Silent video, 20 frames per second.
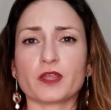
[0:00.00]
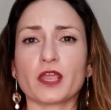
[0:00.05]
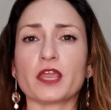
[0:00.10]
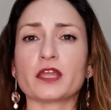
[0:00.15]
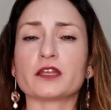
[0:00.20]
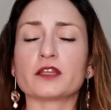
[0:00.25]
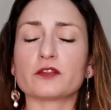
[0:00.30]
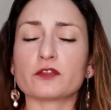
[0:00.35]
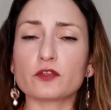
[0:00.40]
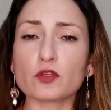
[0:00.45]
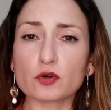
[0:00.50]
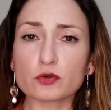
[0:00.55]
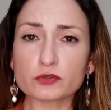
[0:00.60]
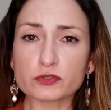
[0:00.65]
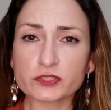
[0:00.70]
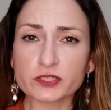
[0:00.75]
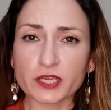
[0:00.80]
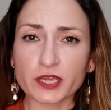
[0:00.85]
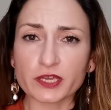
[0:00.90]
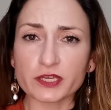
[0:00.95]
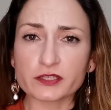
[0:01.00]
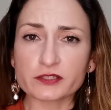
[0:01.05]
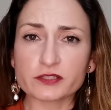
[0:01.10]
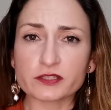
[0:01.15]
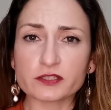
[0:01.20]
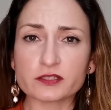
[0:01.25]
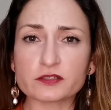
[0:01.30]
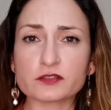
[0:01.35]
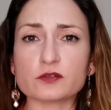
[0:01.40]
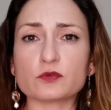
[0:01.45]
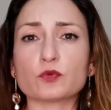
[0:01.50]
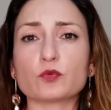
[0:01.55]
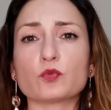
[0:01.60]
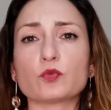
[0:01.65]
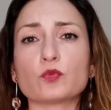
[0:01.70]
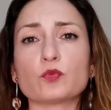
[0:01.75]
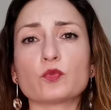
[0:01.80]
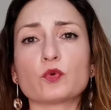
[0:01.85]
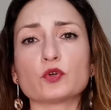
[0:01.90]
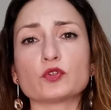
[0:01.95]
And in those cases,
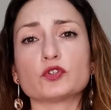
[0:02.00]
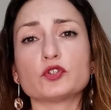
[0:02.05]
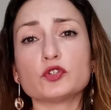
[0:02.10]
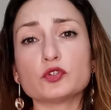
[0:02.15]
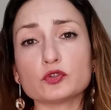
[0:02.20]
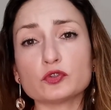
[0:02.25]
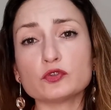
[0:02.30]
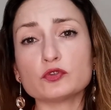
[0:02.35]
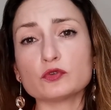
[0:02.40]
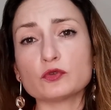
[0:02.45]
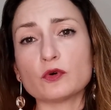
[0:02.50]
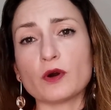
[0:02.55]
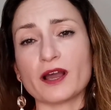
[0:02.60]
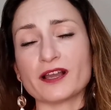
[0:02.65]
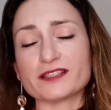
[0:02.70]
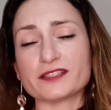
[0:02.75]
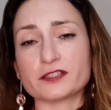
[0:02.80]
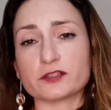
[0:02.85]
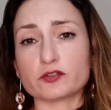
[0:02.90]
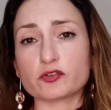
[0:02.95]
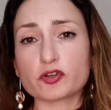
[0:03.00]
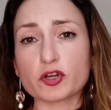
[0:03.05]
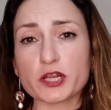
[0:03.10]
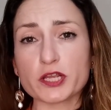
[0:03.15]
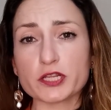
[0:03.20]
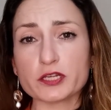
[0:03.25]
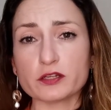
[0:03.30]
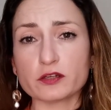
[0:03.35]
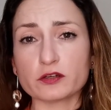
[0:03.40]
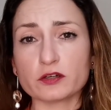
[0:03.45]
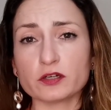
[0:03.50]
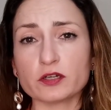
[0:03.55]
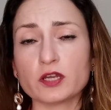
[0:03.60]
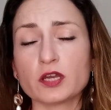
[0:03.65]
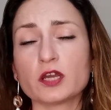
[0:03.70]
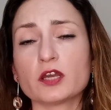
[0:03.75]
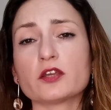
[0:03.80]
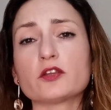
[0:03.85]
what you do as a trainer,